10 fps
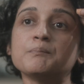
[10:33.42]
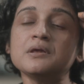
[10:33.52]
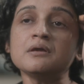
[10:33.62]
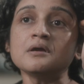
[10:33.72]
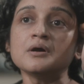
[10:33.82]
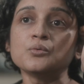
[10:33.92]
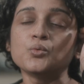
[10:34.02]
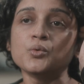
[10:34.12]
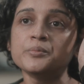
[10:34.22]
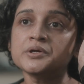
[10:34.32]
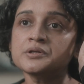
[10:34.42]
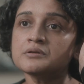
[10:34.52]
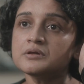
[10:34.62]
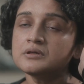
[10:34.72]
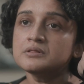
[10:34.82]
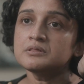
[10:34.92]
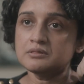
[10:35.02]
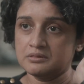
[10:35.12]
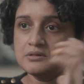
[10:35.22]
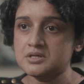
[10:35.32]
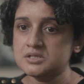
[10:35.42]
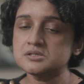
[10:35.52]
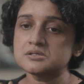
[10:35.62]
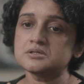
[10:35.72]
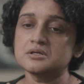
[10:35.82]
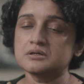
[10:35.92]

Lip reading: Being a woman in these,